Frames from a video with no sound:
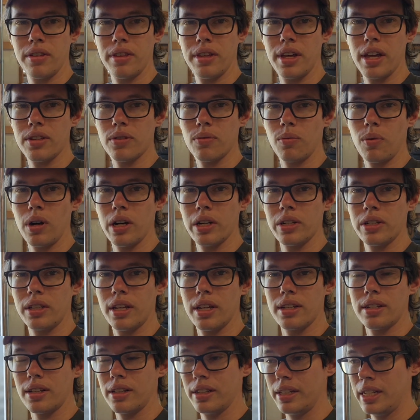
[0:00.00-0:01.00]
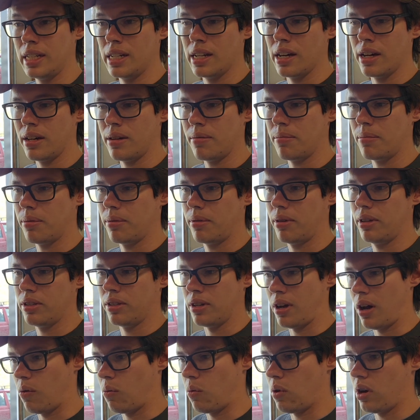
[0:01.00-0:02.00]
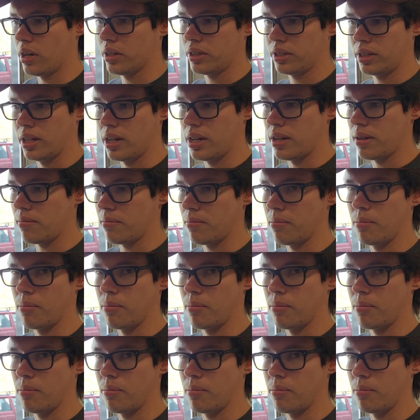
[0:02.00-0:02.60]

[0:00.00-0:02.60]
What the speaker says: that's cleaned up. It's not washed up,